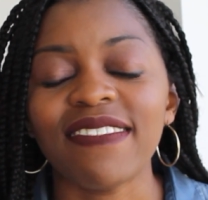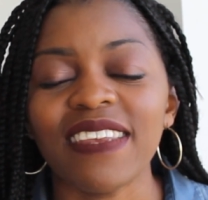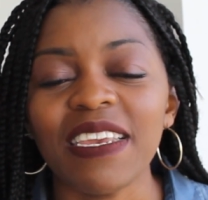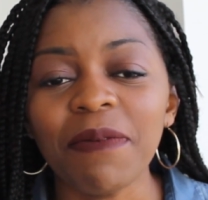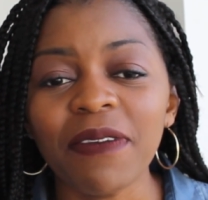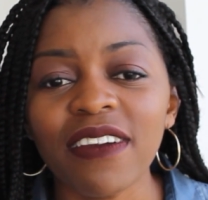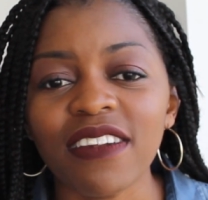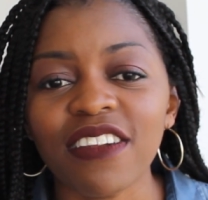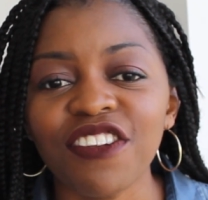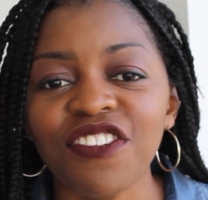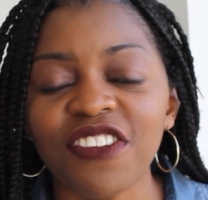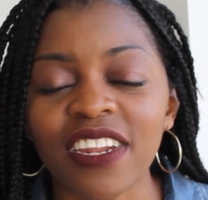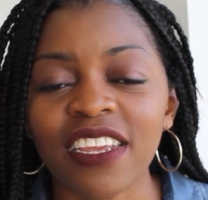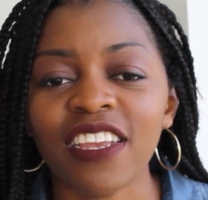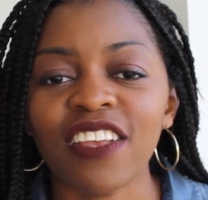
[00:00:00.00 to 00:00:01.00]
Deep
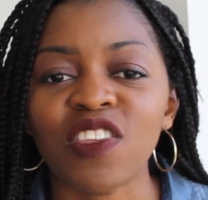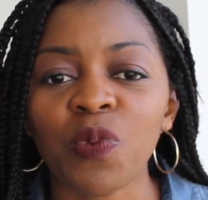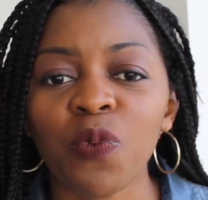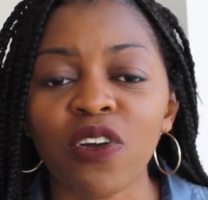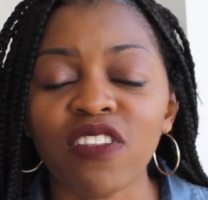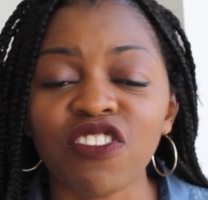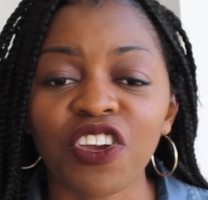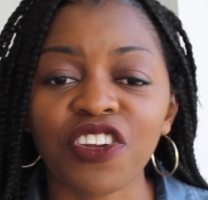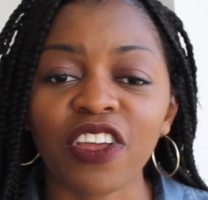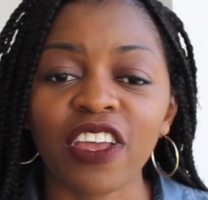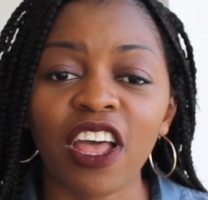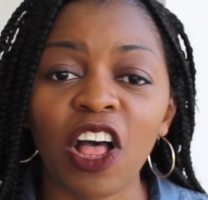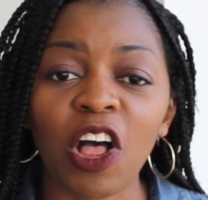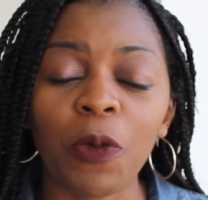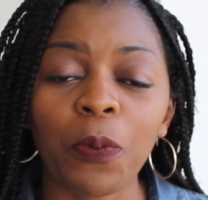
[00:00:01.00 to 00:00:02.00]
conditioning is what's going
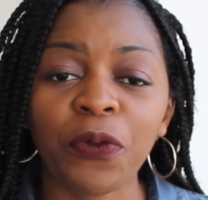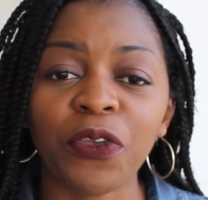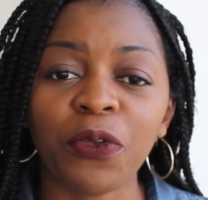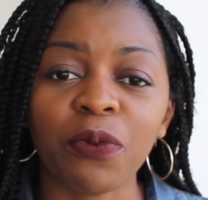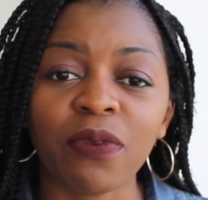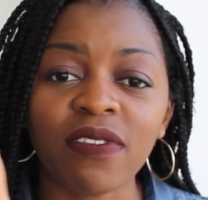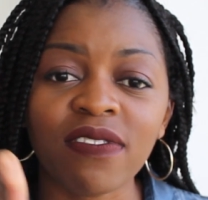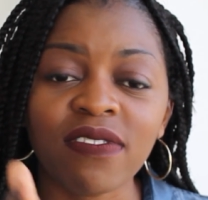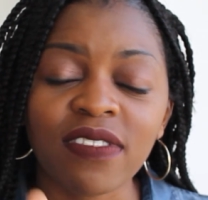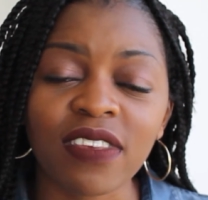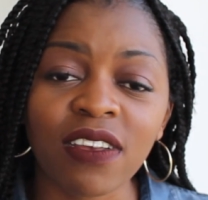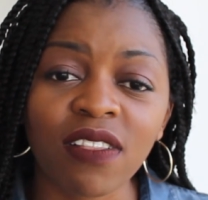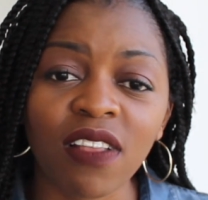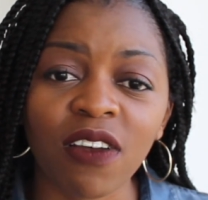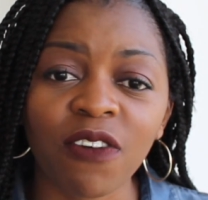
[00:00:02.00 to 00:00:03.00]
to help you
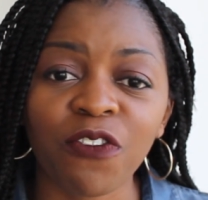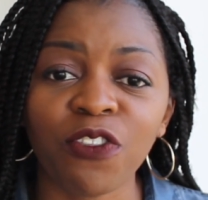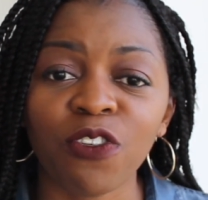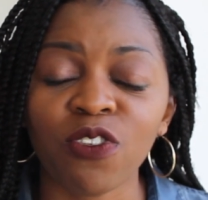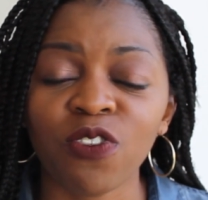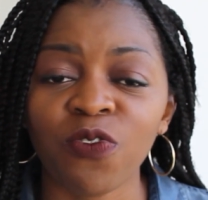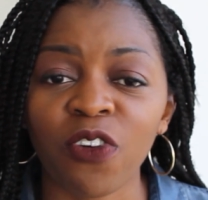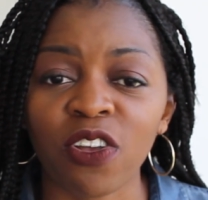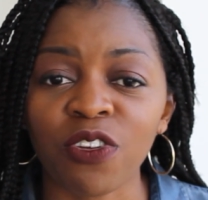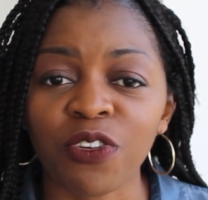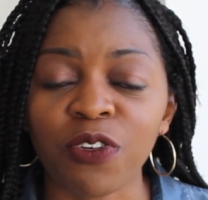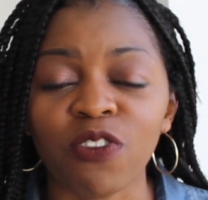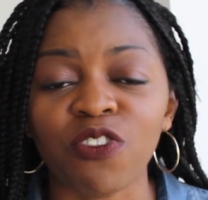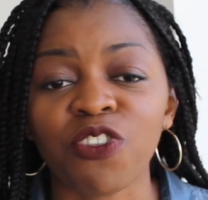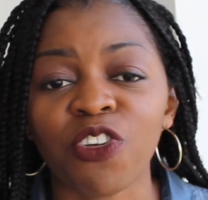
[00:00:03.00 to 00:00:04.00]
seal off those
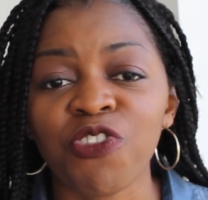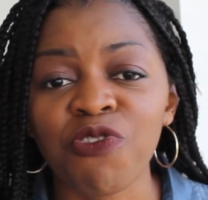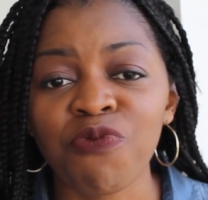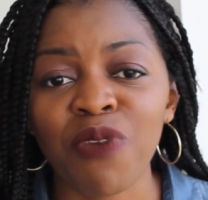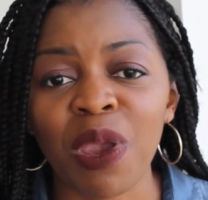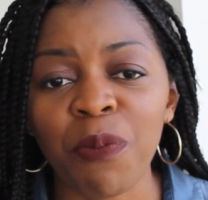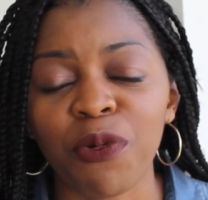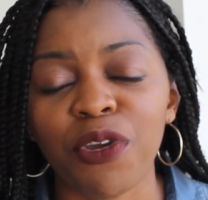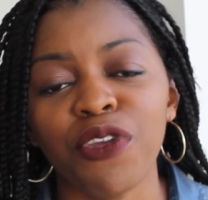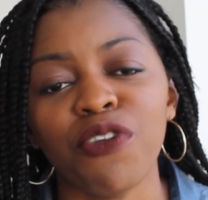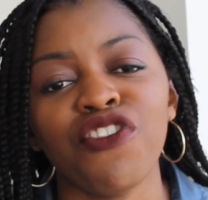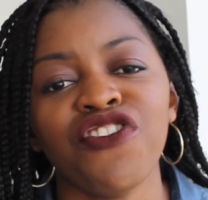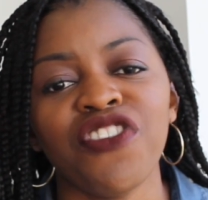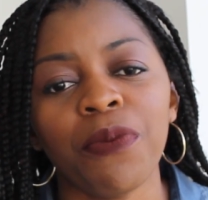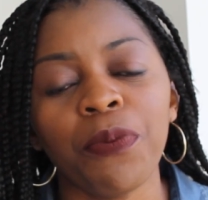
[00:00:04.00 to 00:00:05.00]
follicles, because remember,
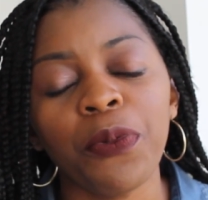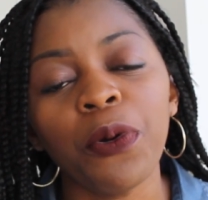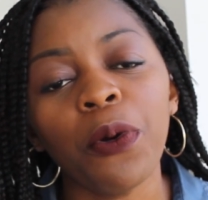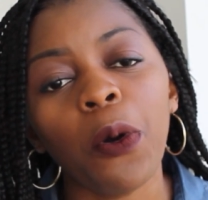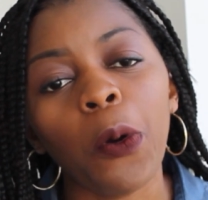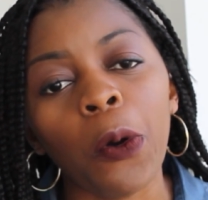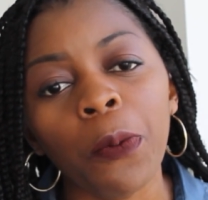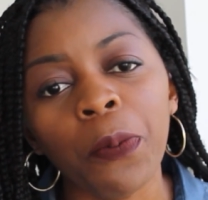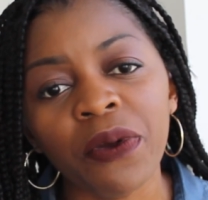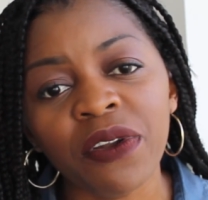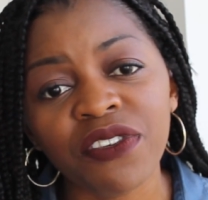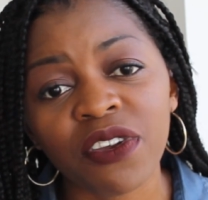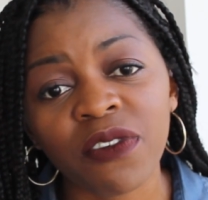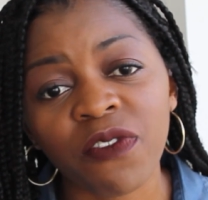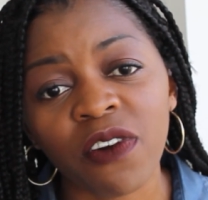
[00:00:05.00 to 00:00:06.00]
your shampoo
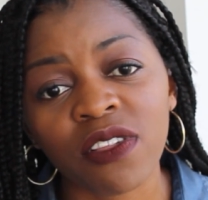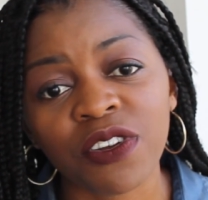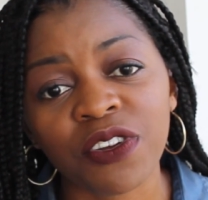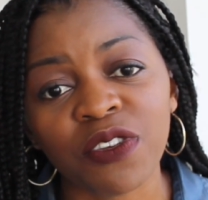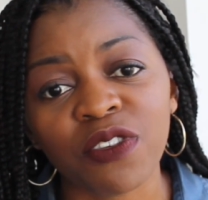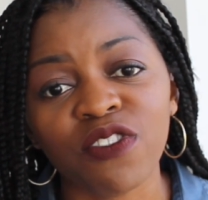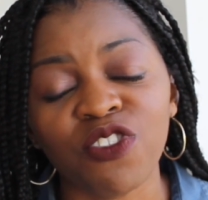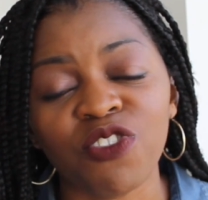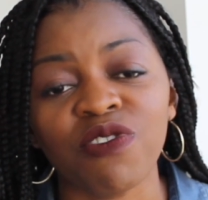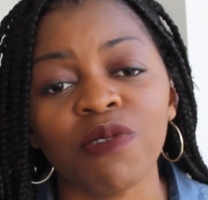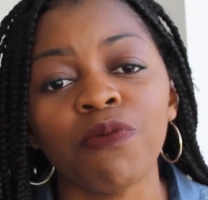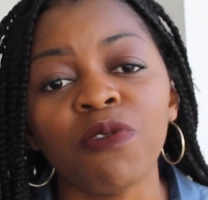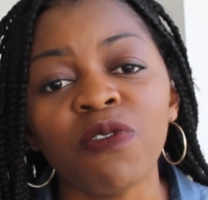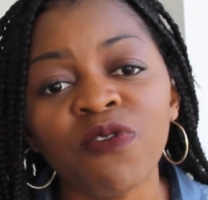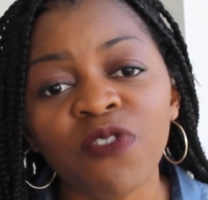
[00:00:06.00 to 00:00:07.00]
opened your follicles to
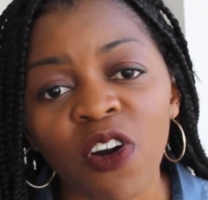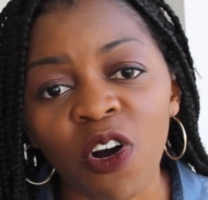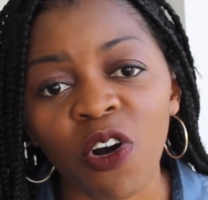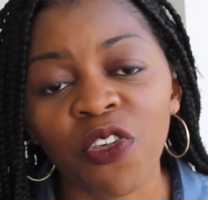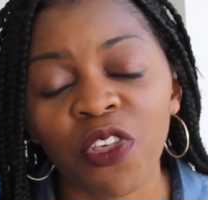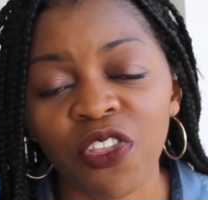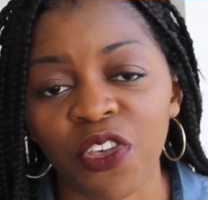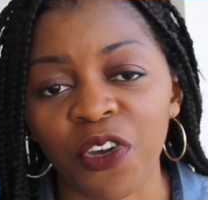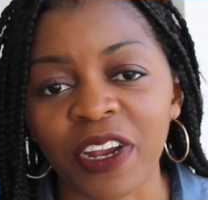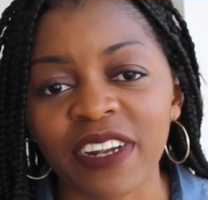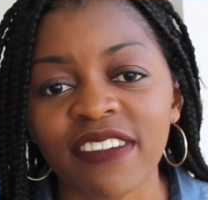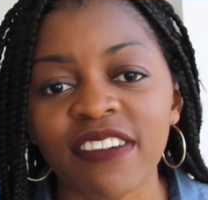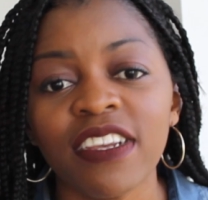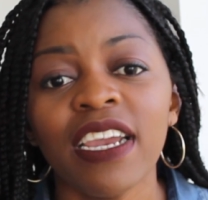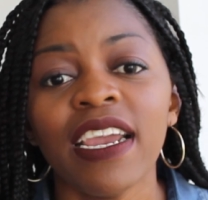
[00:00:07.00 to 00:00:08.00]
remove all the dirt,